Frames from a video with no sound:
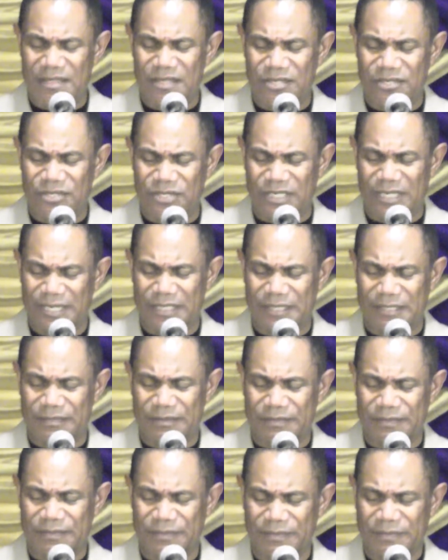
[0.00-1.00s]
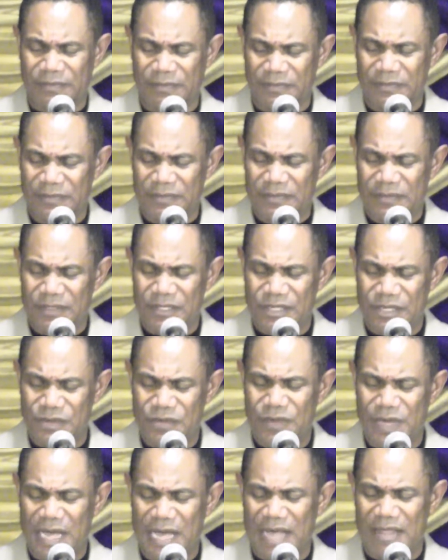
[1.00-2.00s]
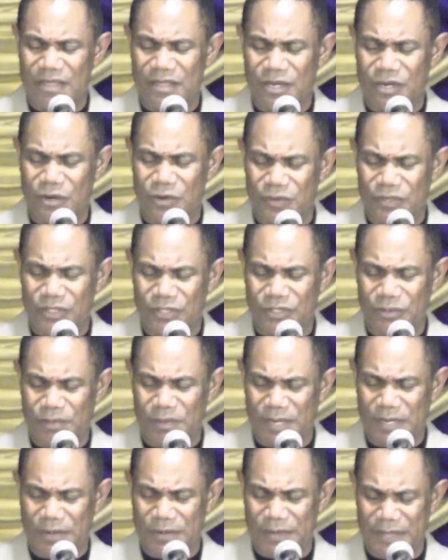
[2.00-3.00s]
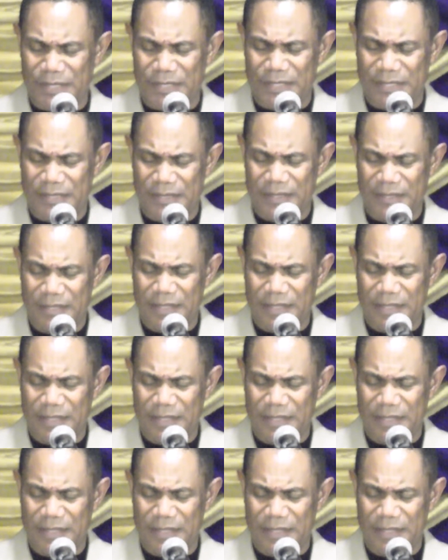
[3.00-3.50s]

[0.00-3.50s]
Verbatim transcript: the Son, to you, God the Holy Spirit.